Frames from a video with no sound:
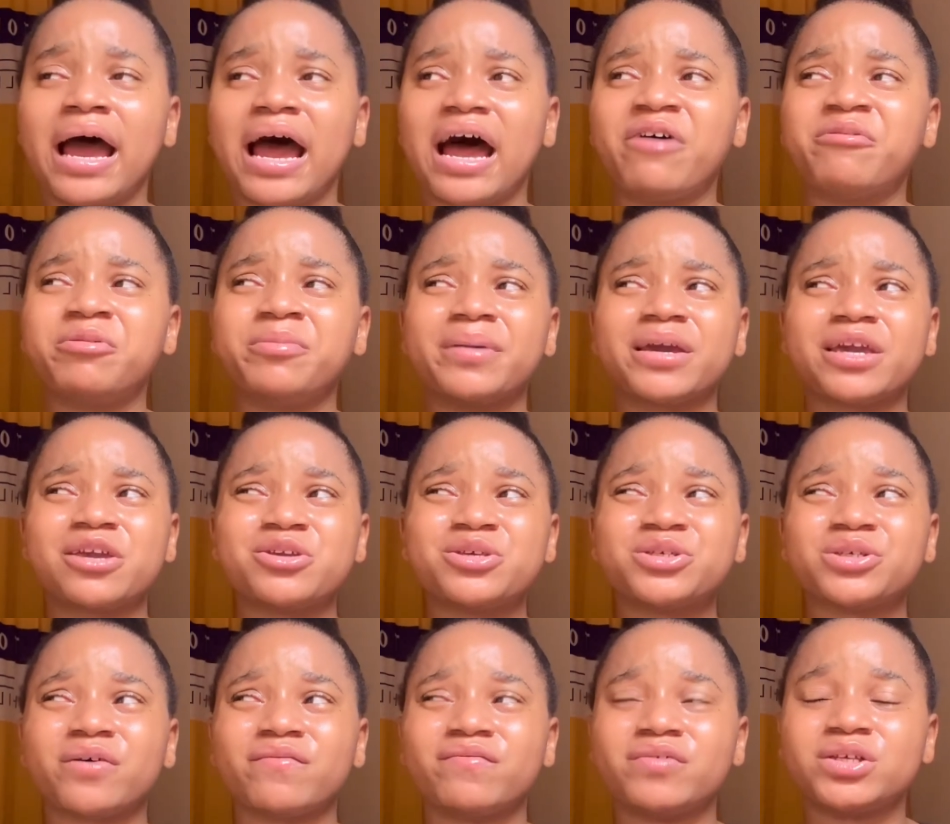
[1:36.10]
I've been making
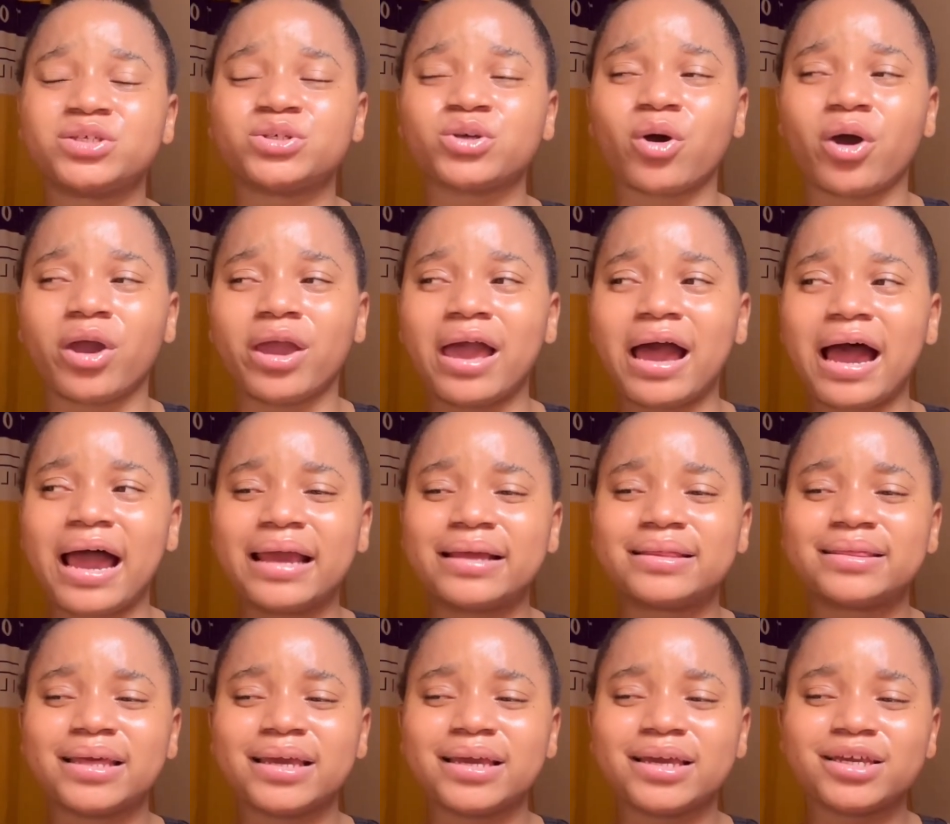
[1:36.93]
use of this oil. I
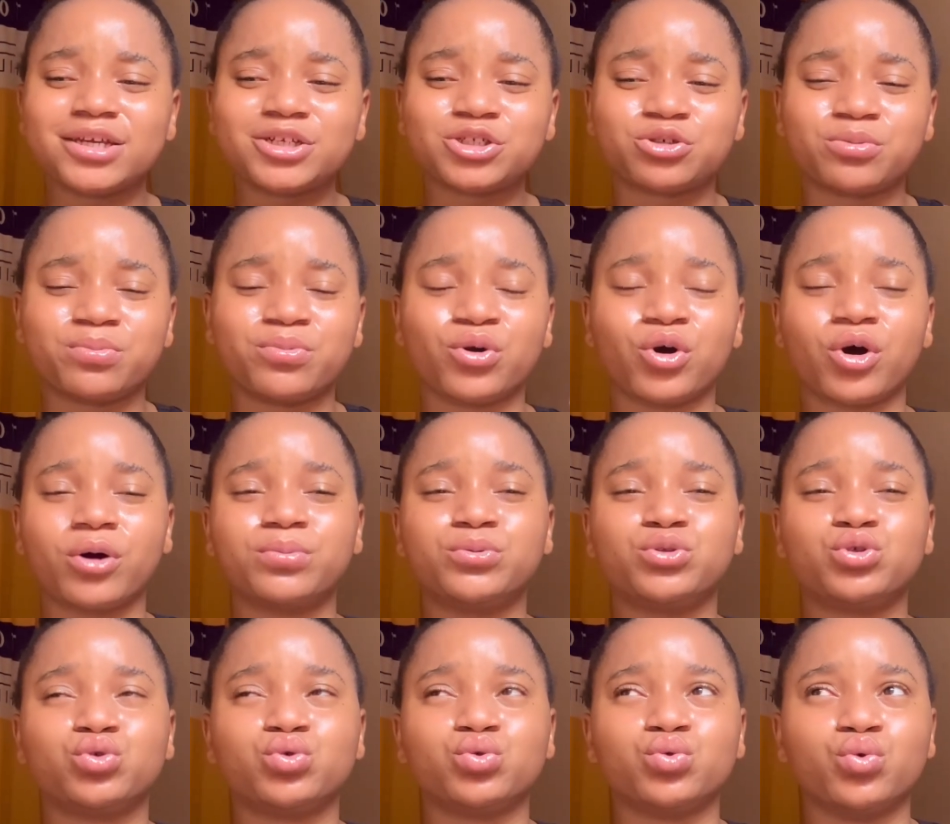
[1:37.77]
think it should be
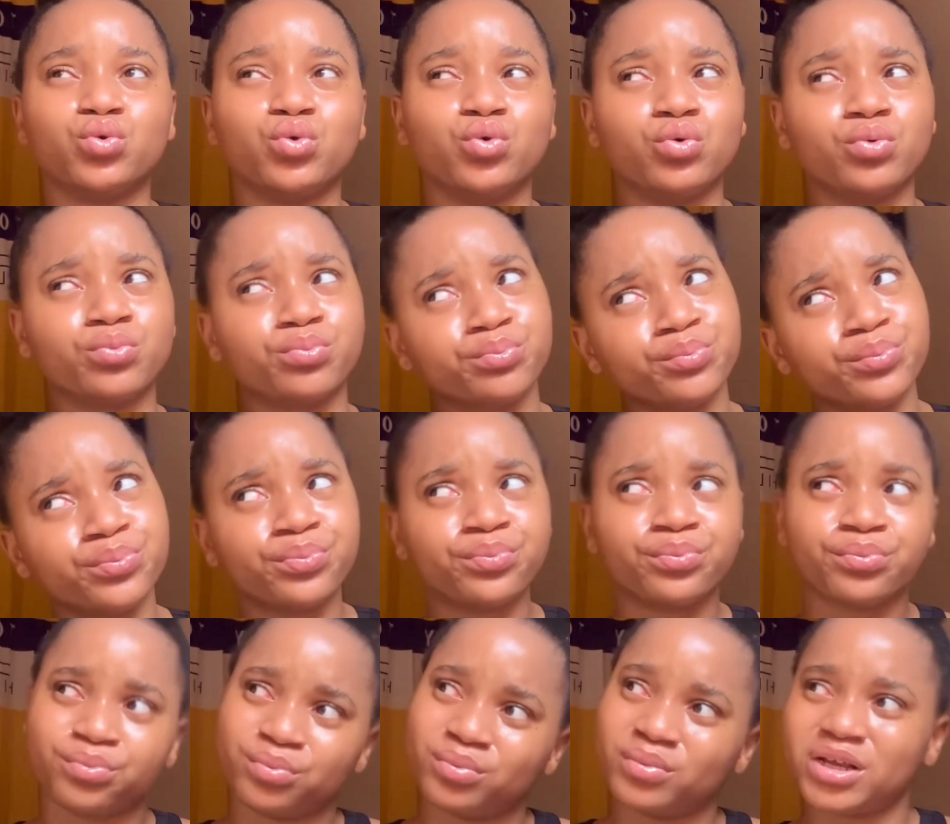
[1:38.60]
up to,
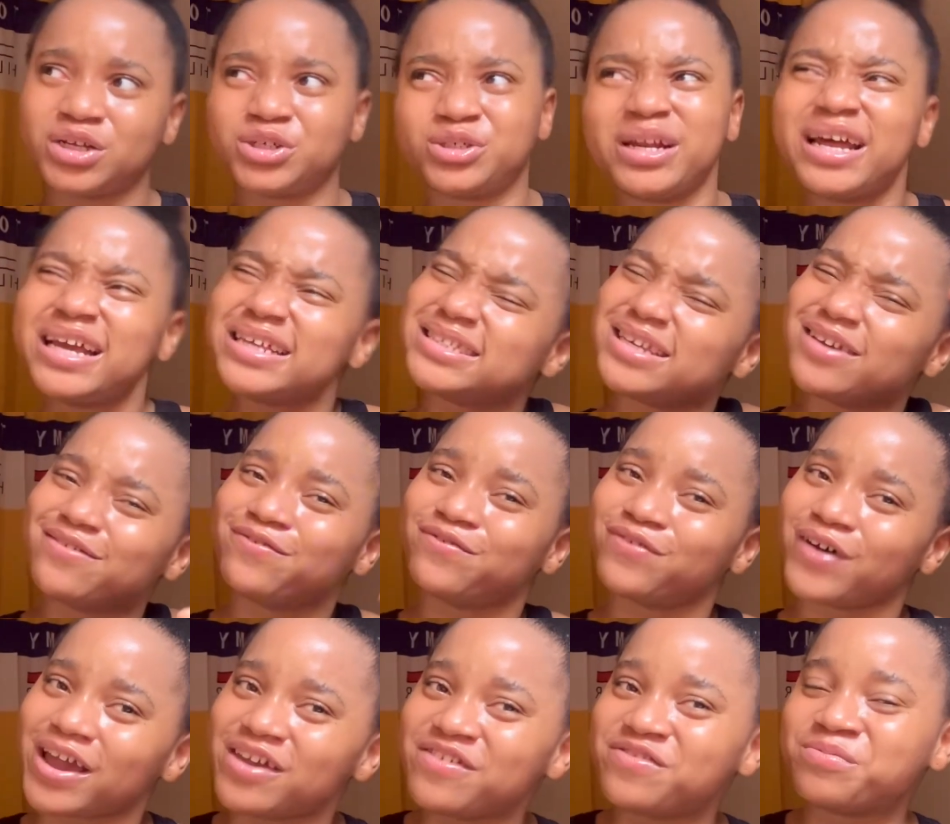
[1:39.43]
should I say
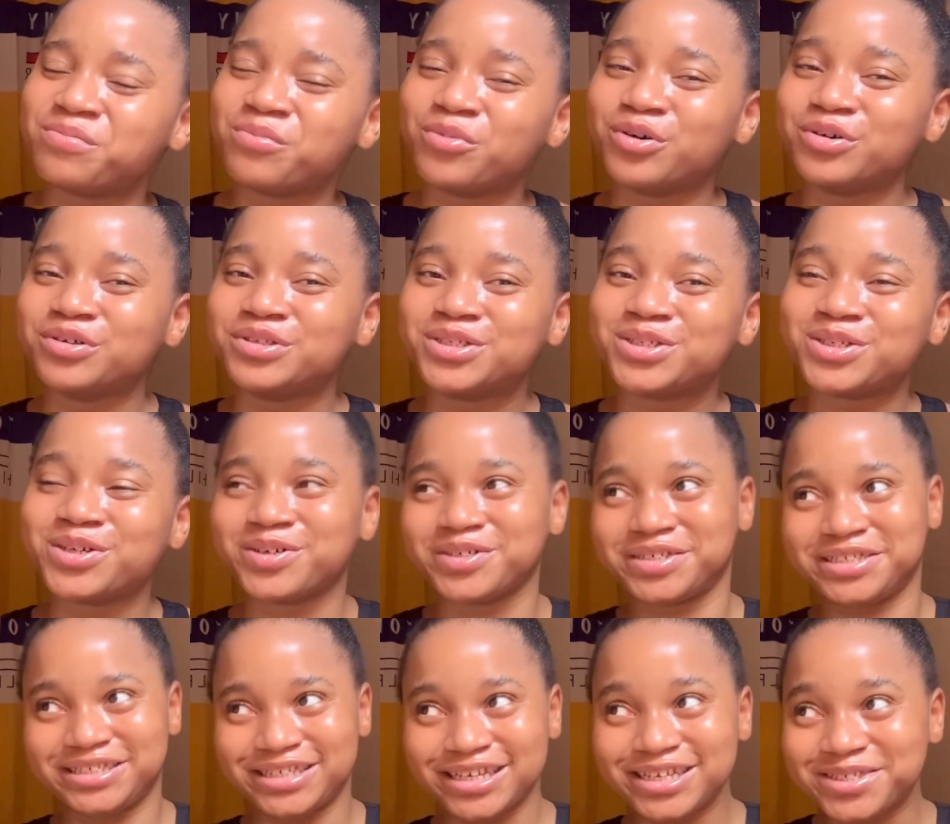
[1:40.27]
5 months
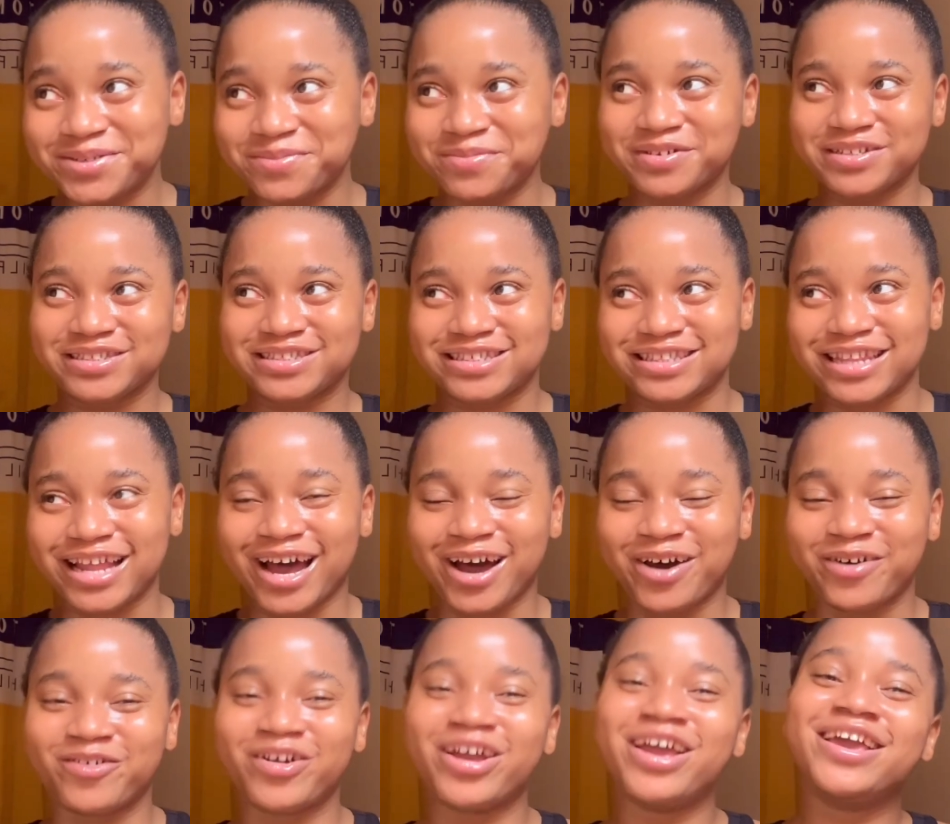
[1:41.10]
or 6 months
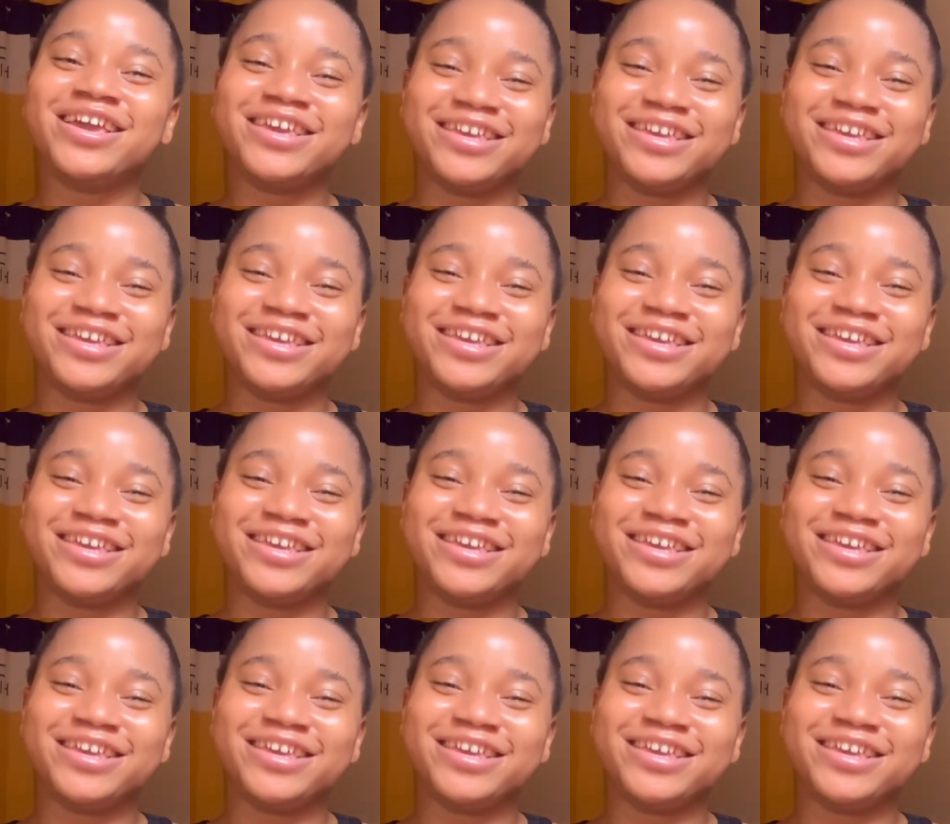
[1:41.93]
now?